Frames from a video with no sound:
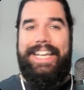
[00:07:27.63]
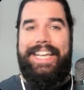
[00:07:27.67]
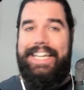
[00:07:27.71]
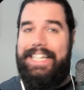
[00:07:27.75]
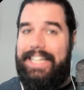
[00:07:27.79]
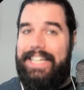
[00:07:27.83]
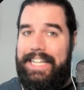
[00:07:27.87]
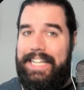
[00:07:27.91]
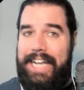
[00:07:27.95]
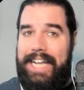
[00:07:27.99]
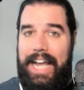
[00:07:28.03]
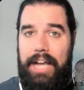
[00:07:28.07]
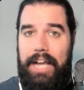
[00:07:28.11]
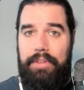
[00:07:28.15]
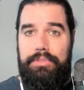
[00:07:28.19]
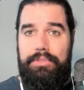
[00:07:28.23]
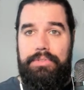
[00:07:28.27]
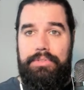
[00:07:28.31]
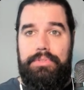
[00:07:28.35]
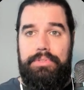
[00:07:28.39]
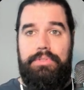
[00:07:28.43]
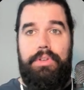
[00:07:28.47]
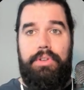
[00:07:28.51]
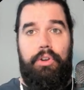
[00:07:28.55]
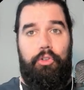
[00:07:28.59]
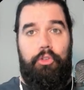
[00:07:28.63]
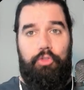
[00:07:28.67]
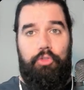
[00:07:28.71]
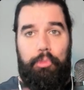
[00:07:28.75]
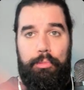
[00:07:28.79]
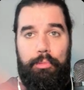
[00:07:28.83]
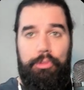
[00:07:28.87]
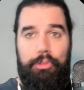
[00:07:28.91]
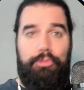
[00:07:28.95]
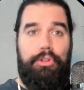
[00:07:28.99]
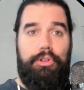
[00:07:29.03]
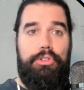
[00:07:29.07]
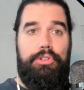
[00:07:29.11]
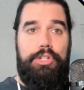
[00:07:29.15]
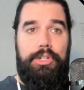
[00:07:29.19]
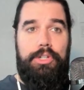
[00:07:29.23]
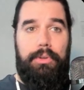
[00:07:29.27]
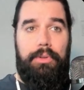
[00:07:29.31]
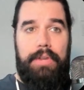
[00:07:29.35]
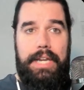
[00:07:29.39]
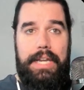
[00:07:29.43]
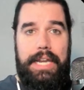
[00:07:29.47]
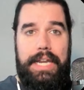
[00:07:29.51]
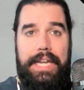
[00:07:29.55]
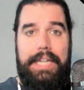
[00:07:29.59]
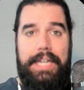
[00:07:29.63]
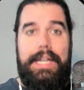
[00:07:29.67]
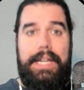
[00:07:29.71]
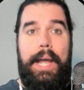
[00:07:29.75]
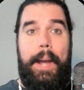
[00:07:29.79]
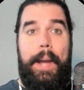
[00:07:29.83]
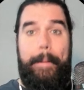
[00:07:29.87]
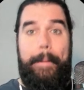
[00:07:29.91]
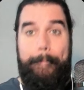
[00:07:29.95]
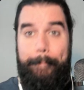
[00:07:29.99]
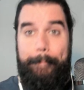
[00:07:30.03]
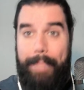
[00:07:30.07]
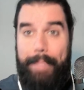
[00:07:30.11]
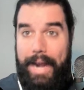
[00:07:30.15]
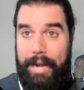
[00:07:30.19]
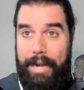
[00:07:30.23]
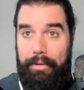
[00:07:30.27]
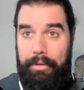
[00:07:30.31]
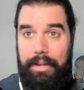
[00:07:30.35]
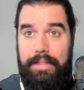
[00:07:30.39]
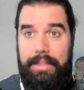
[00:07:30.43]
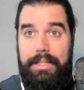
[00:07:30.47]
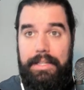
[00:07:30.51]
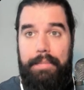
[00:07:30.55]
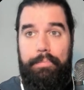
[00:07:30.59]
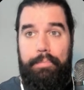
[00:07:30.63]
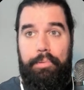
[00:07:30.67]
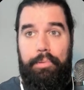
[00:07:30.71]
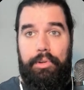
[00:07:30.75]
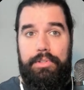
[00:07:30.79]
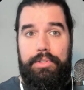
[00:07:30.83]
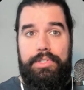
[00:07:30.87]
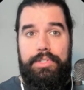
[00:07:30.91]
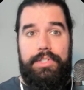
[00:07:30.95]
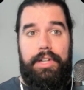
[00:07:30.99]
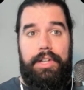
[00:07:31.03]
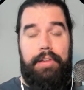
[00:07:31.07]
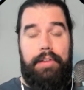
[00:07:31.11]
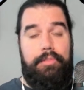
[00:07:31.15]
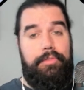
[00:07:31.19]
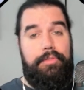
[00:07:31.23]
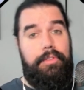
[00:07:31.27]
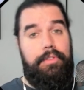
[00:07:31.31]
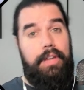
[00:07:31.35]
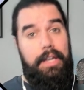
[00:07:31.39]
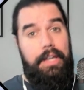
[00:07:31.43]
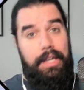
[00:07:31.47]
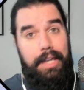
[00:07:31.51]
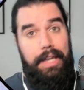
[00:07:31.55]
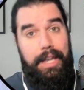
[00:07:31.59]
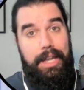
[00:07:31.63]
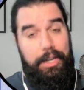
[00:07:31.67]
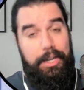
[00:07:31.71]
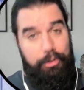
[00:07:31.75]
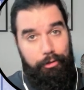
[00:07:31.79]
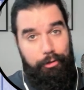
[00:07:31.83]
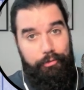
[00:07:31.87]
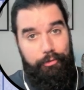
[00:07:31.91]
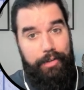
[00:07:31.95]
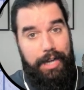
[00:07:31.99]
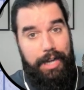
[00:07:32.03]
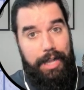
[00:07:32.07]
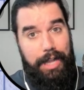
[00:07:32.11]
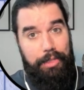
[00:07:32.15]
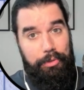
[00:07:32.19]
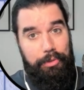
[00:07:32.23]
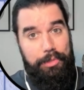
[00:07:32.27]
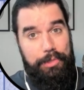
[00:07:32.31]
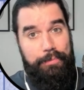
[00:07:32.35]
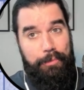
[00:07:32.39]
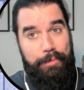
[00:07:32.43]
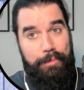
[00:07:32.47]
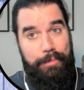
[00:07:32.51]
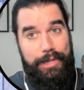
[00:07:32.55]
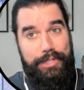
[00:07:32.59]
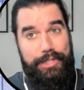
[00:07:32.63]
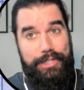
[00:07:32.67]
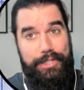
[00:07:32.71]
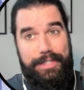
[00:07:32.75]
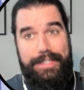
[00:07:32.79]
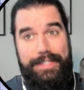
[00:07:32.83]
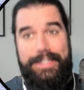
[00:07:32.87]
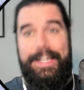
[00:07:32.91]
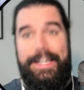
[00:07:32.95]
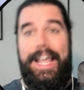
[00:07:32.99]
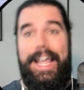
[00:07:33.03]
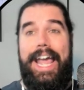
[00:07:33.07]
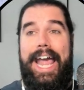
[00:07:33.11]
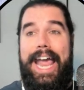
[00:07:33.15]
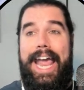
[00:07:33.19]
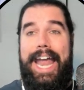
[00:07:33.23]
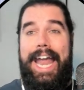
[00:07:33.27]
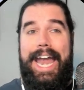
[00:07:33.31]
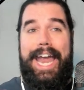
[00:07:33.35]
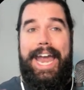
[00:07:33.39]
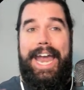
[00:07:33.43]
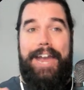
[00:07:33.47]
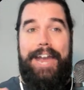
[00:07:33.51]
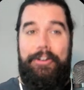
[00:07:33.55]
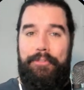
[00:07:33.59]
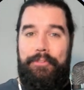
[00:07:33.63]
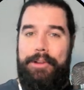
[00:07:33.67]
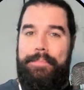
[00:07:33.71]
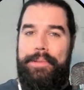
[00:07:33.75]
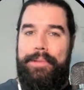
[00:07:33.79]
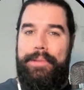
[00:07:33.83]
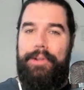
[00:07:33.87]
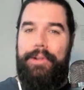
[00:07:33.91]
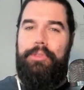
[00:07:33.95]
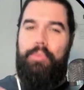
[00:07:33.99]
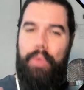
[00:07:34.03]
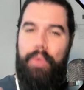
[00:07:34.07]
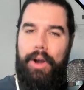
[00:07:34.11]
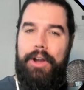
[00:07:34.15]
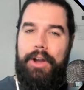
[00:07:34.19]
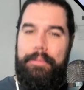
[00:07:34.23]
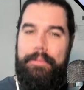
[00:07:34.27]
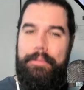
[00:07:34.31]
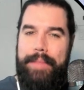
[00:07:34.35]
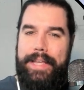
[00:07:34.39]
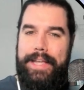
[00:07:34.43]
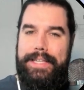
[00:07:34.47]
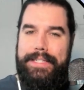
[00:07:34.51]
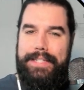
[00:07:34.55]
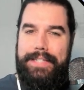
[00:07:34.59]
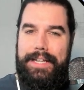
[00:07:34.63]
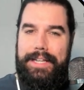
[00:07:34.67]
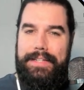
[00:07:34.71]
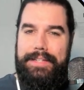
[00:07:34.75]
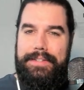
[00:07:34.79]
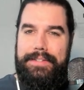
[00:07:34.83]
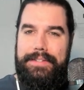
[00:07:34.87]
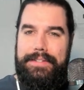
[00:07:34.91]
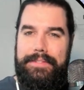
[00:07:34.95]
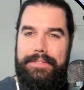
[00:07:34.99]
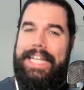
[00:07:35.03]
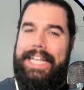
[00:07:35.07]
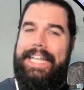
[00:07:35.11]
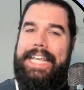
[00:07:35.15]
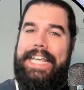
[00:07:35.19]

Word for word: Clean house, remove what you don't need, migrate the important stuff, and don't forget those permissions, and rebuild where it makes sense.